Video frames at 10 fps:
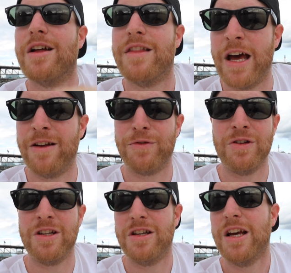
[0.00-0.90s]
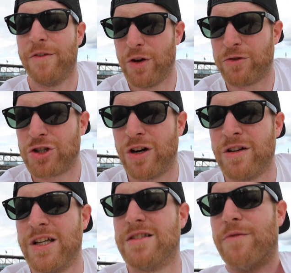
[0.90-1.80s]
then if you need if you have shirt
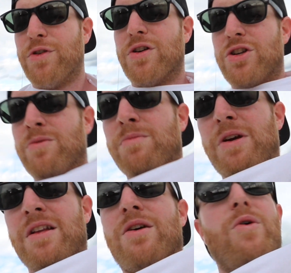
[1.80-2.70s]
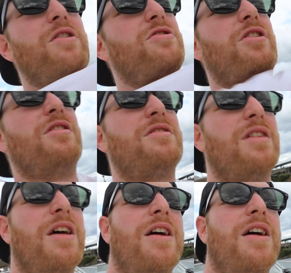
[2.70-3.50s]
needs if you're a human being that wears shirts